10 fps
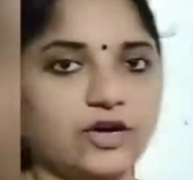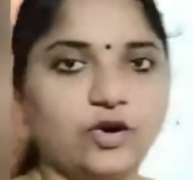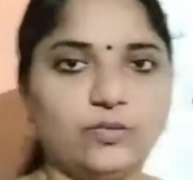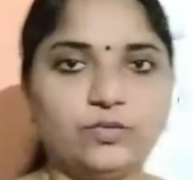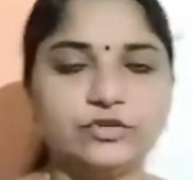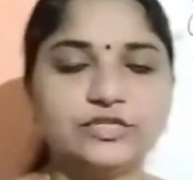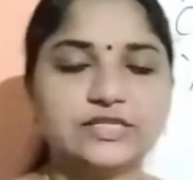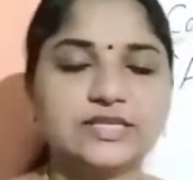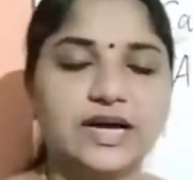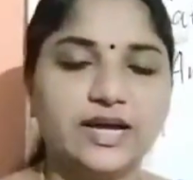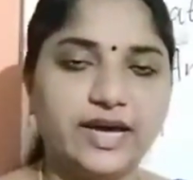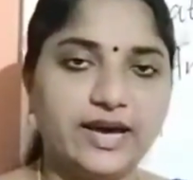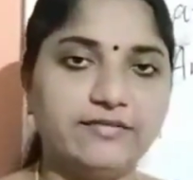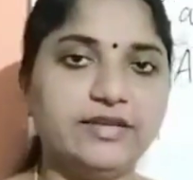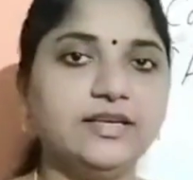Compounds
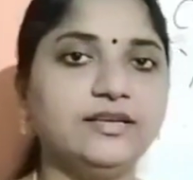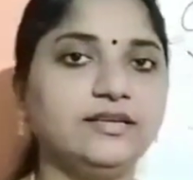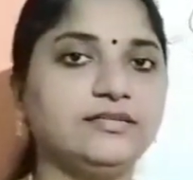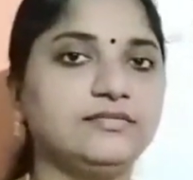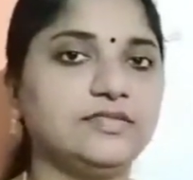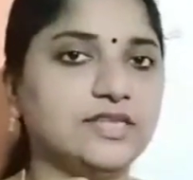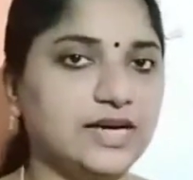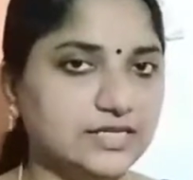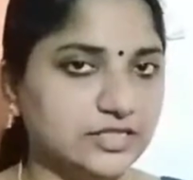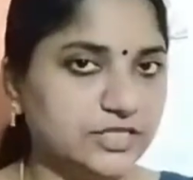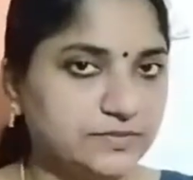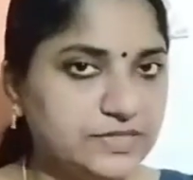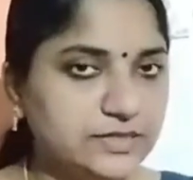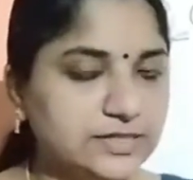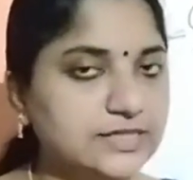having charged
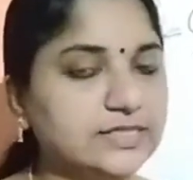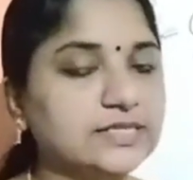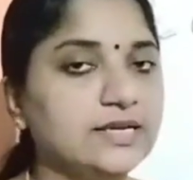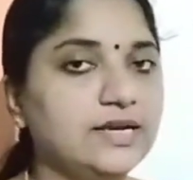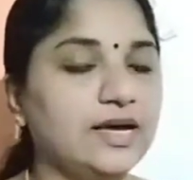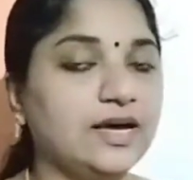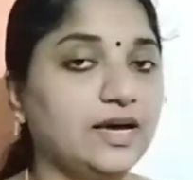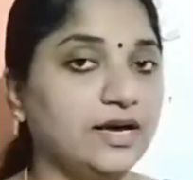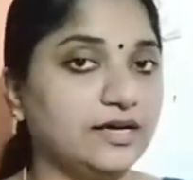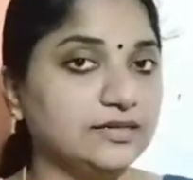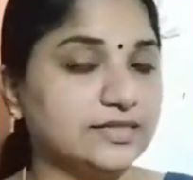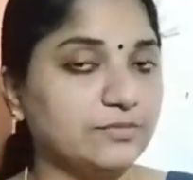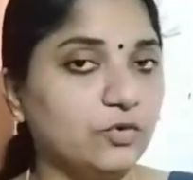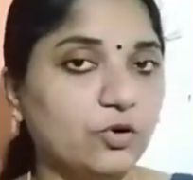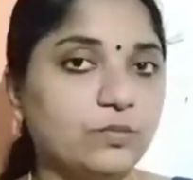species.
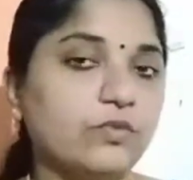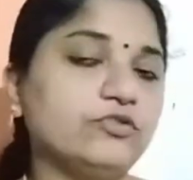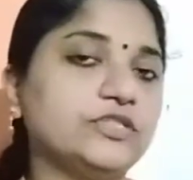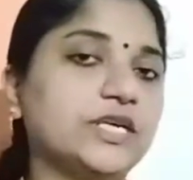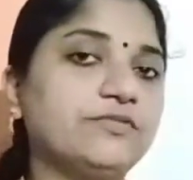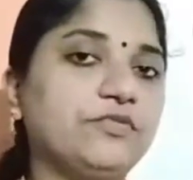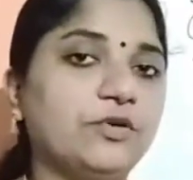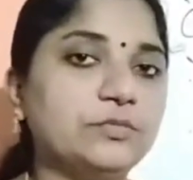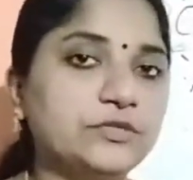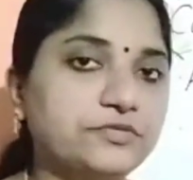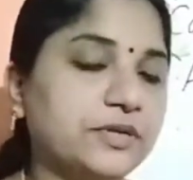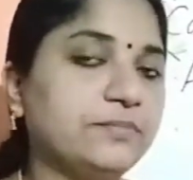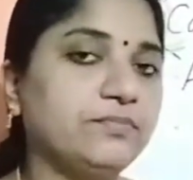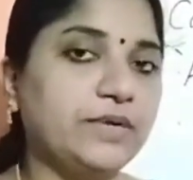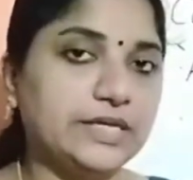Some compounds are formed
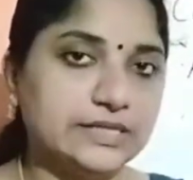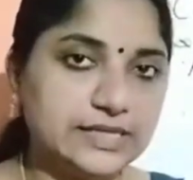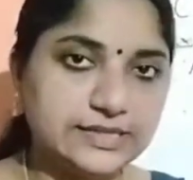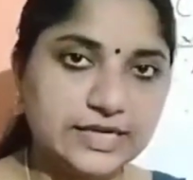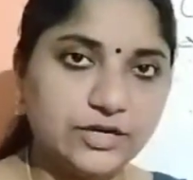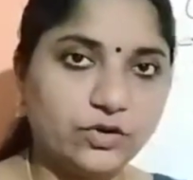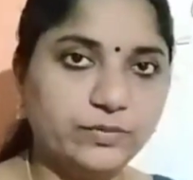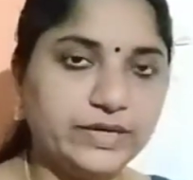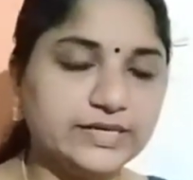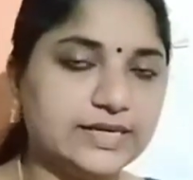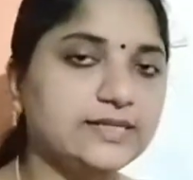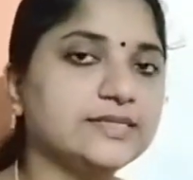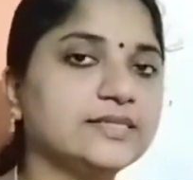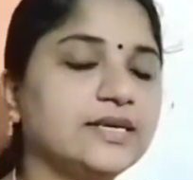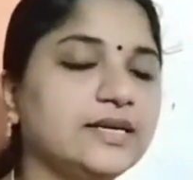from metals and non-metals.